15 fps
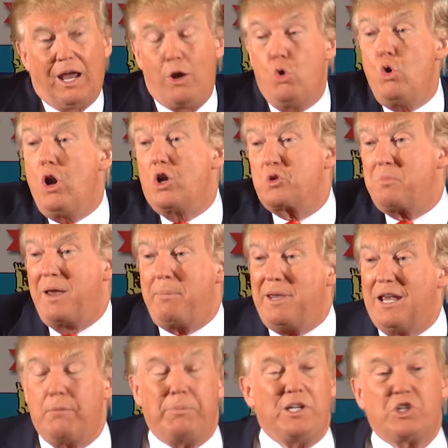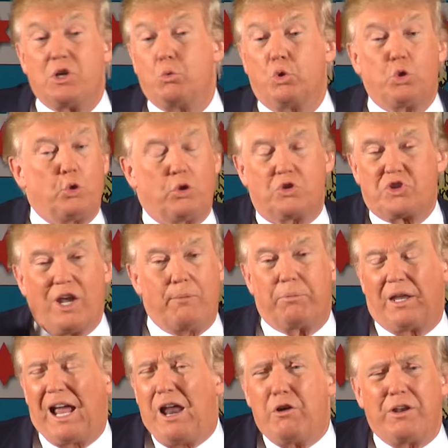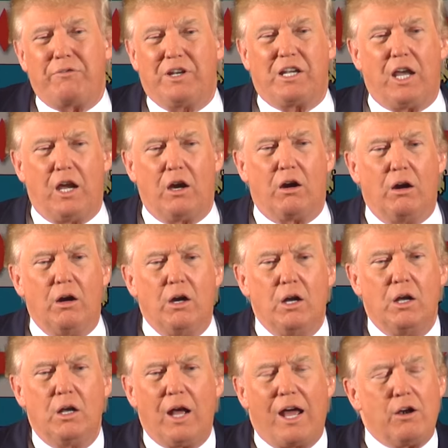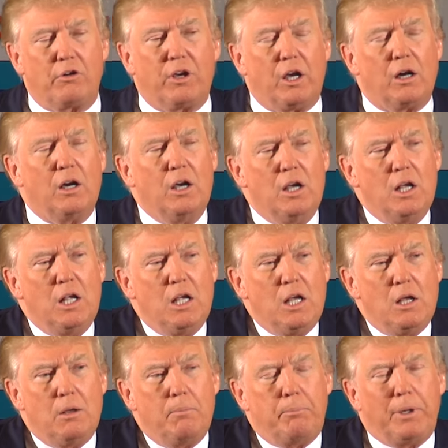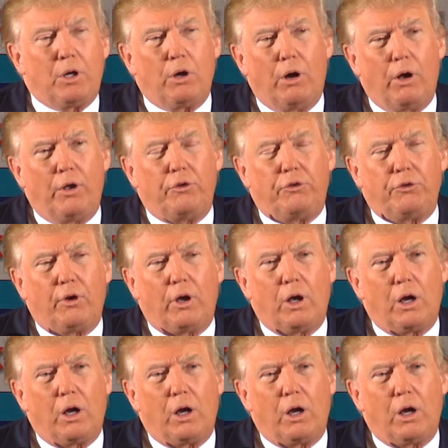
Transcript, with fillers: and who knows, maybe NBC will do the same thing. I don't even care. I don't care. Because